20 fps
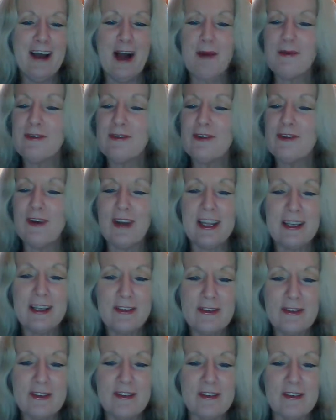I was not
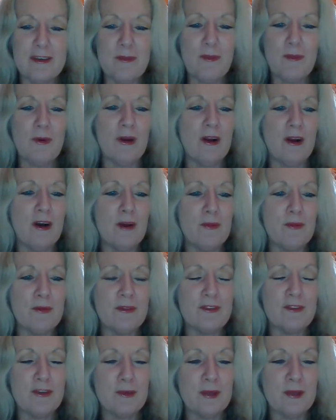interested in what I was
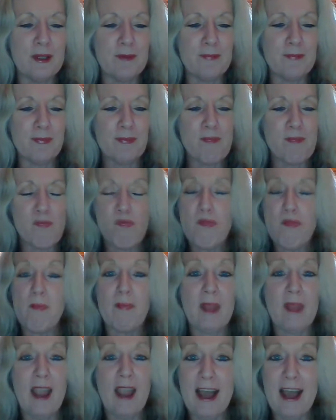doing
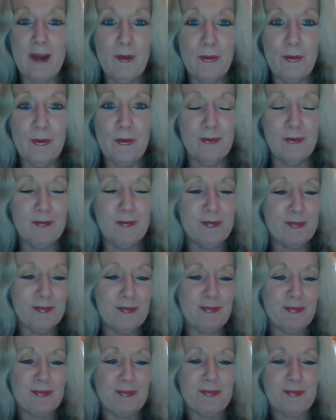at all.
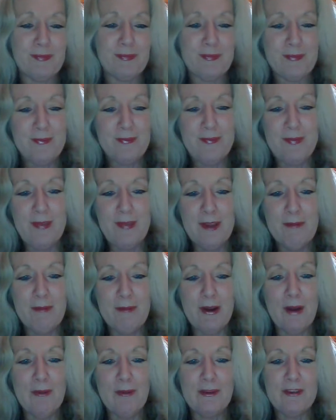But
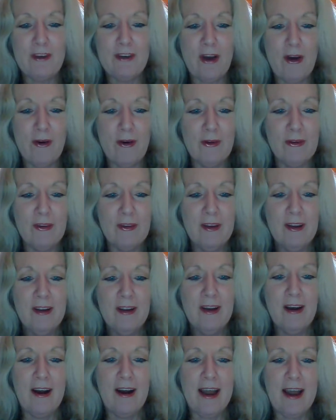I was told
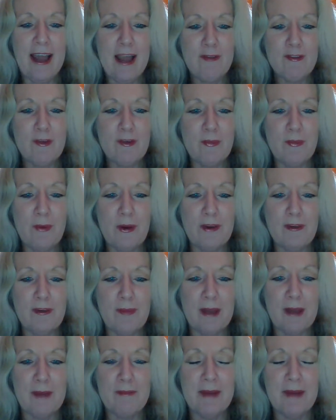I have to work to
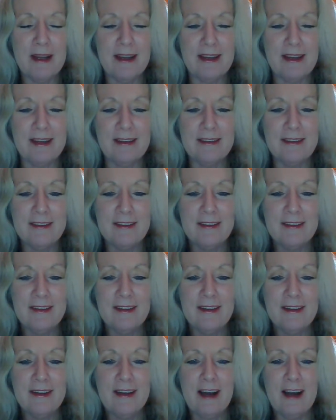make money.
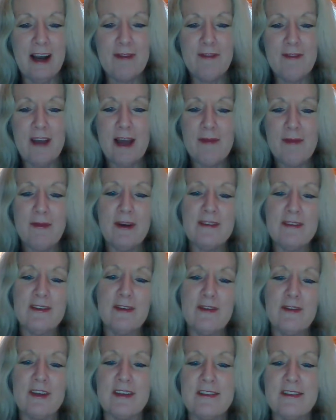I found
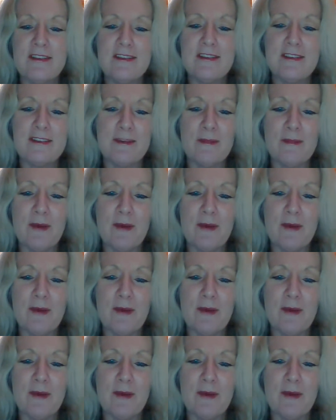myself in a system